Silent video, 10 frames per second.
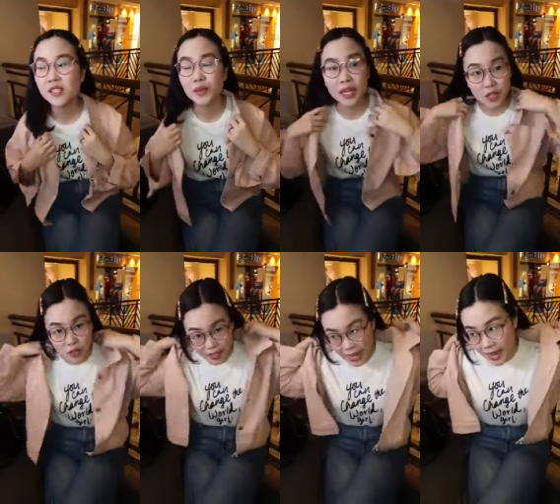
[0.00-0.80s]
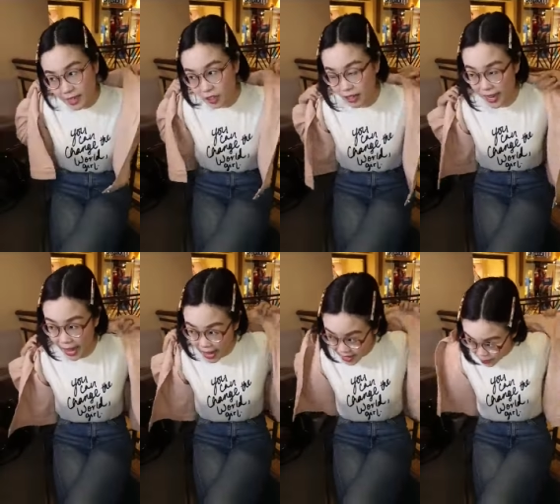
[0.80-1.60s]
That's what I look at. Look like
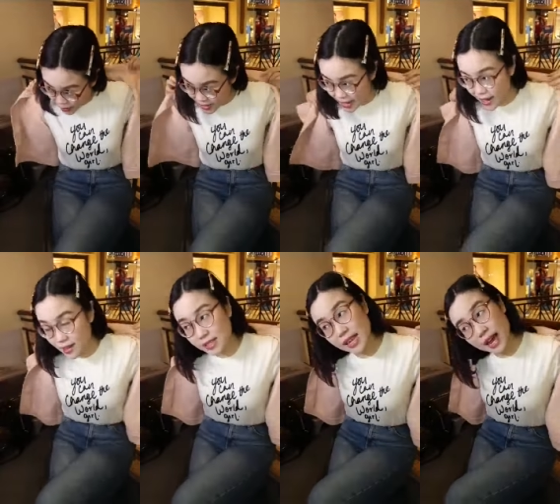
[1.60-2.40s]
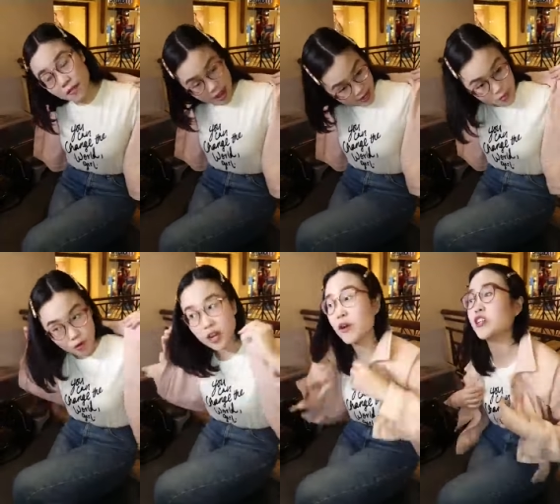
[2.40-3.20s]
anybody else have any
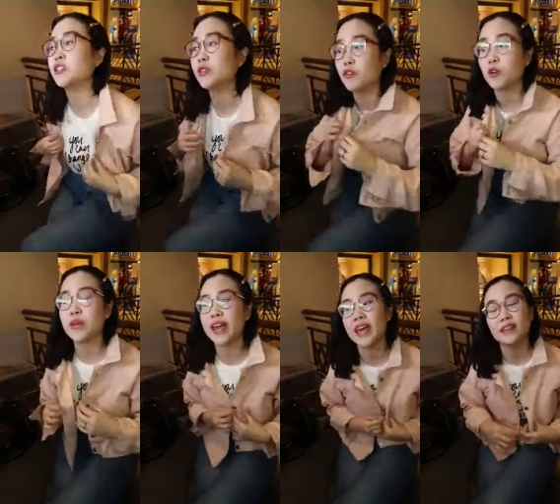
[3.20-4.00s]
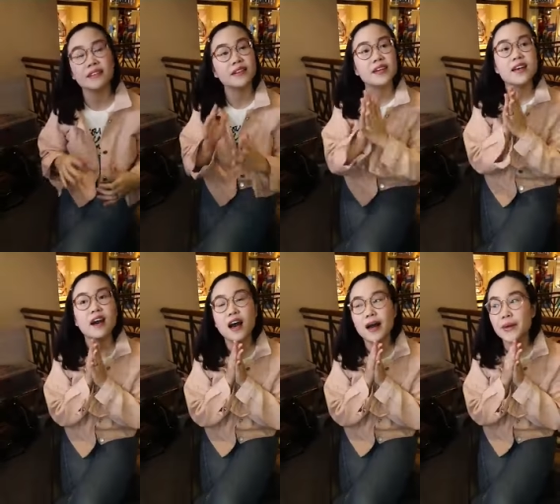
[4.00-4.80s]
more questions before we end?
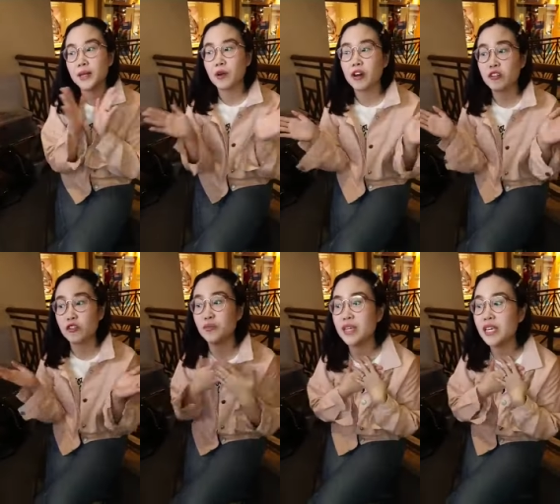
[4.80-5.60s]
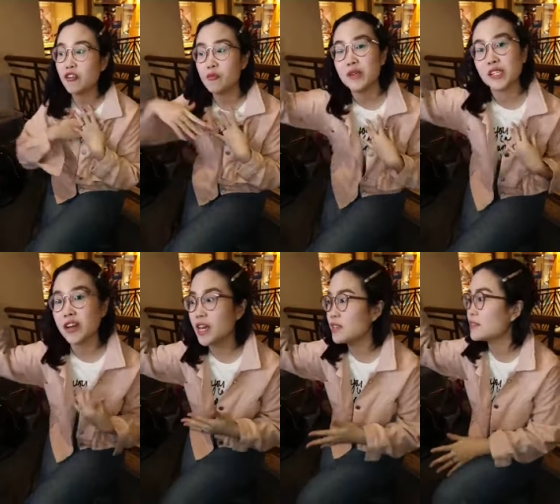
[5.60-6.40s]
Um, any more questions for me or for Miss
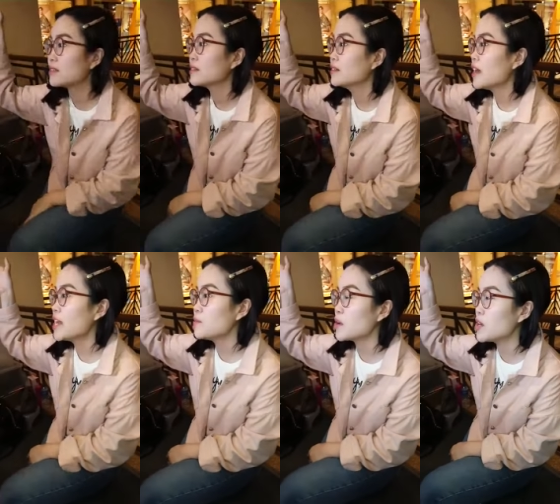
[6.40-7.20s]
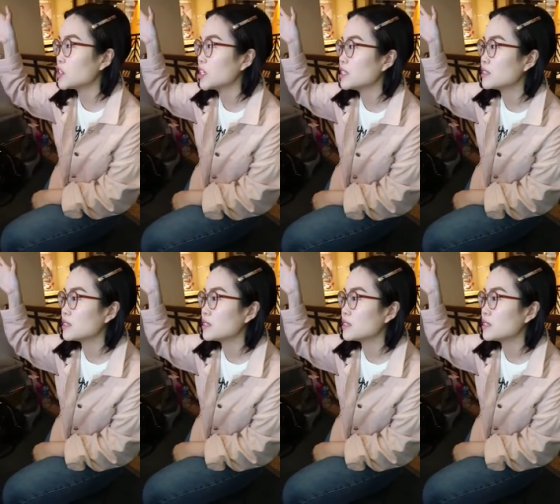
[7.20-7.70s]
Grace? Any more questions?